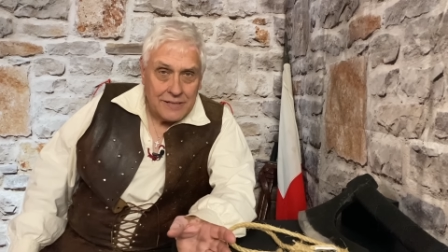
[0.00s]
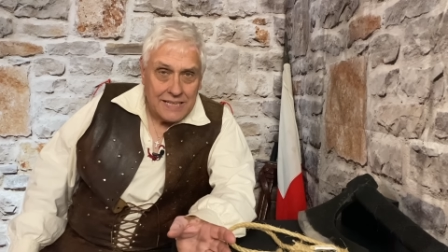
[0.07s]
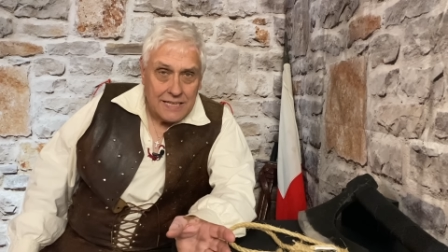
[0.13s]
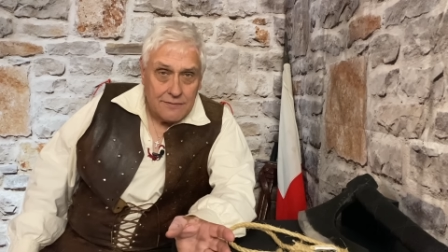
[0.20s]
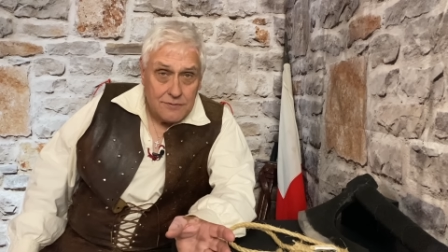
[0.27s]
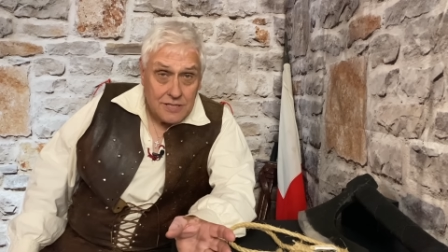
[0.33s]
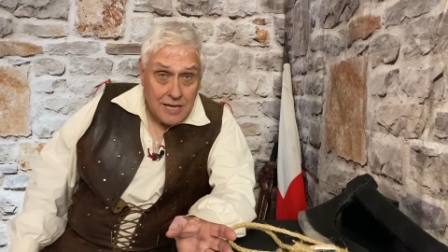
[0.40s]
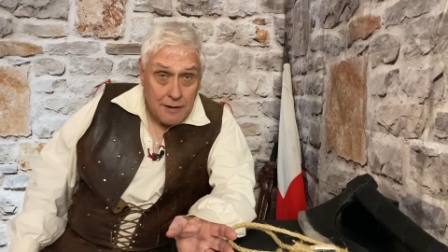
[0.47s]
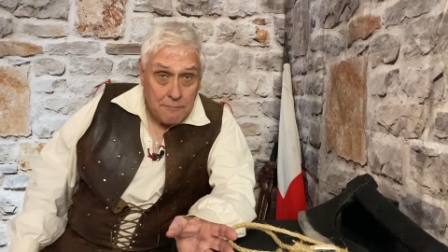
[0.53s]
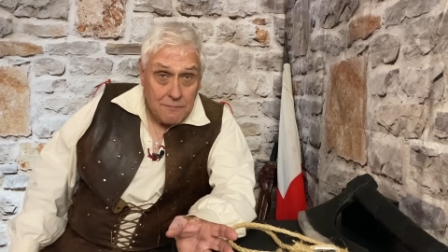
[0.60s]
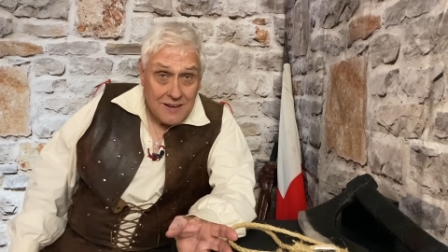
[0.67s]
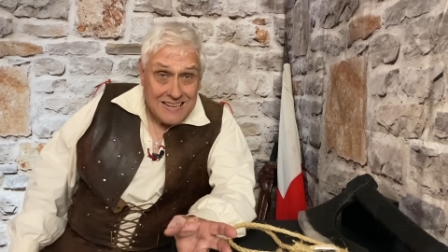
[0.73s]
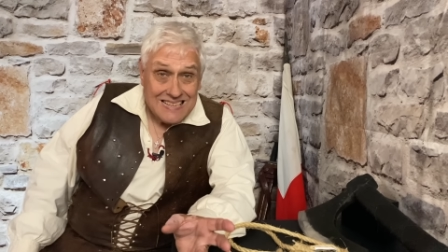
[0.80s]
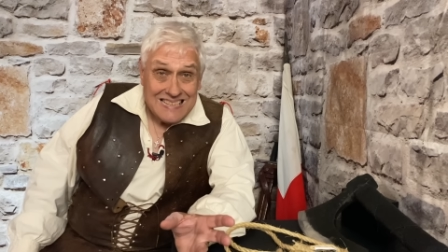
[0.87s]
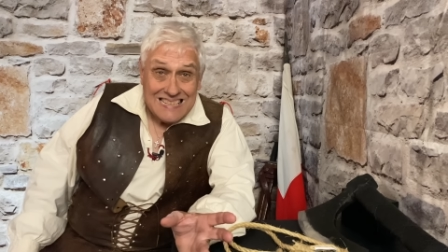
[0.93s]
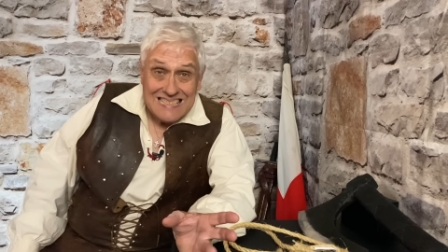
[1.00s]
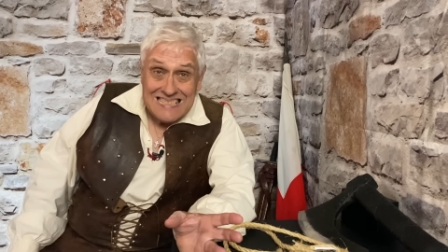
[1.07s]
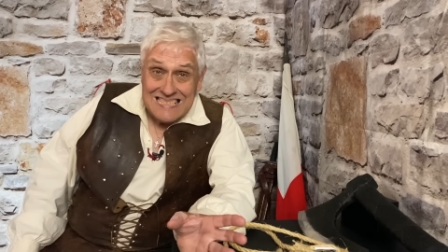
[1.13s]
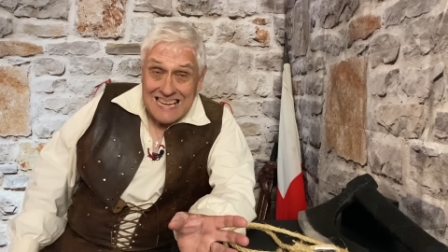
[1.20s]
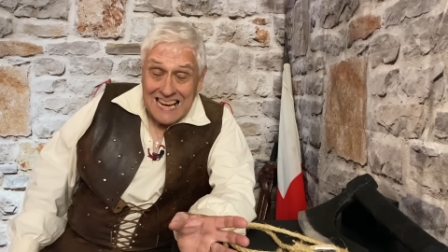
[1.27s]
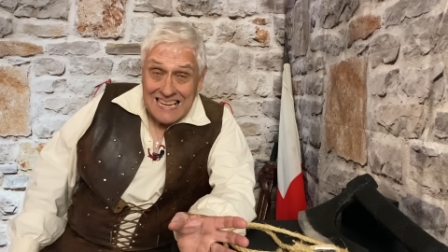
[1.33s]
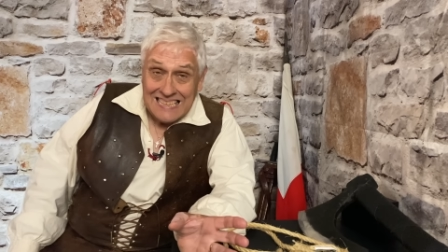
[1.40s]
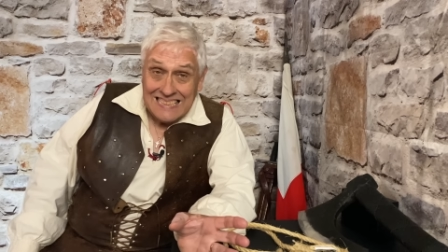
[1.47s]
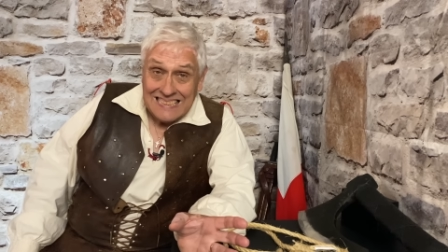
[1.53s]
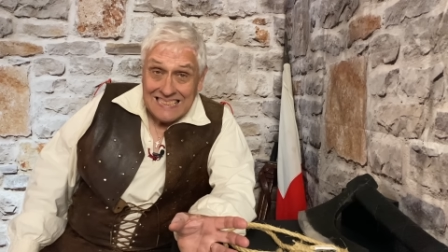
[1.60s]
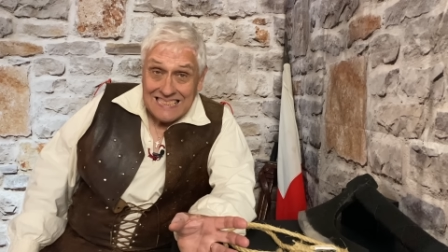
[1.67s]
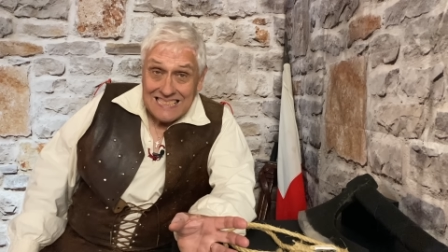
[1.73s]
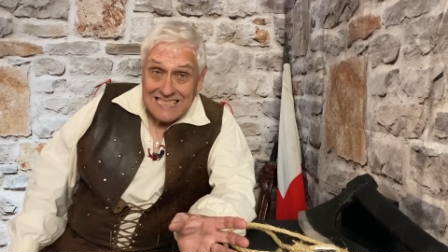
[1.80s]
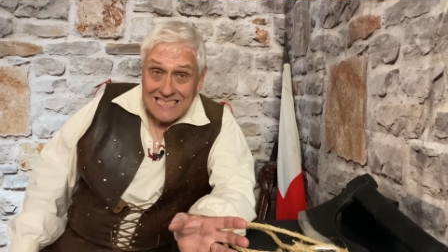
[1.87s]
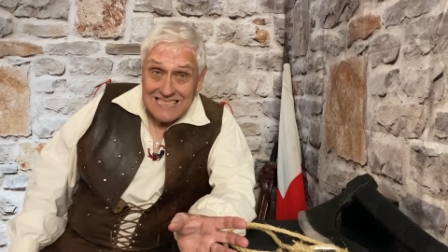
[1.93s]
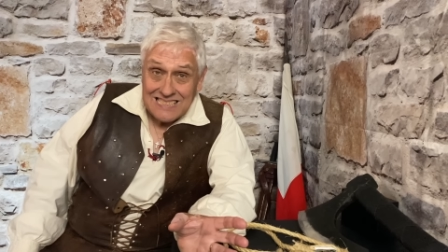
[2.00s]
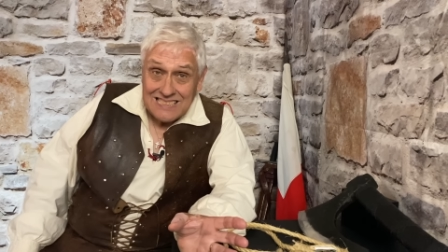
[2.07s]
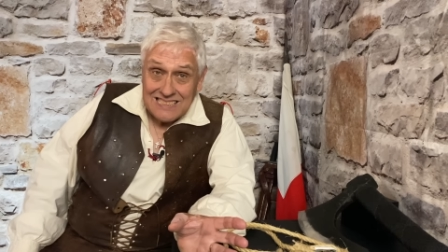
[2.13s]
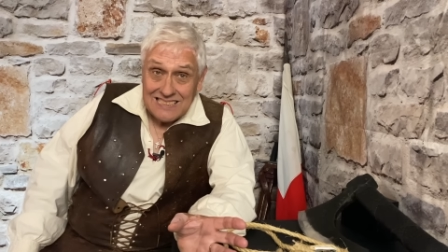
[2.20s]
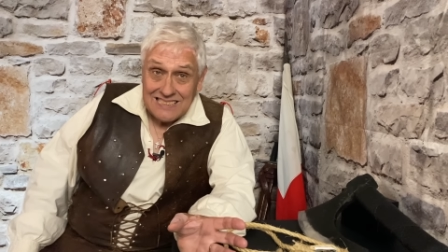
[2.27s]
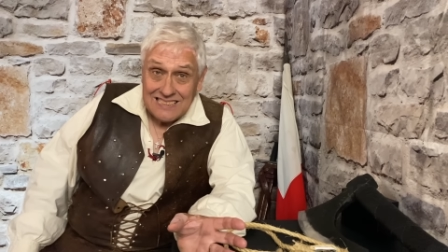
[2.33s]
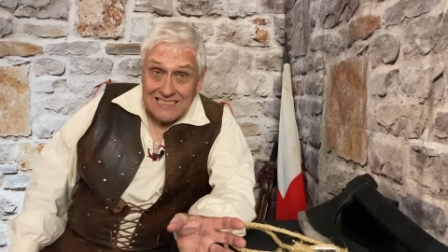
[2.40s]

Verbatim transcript: So he gives him 10 guineas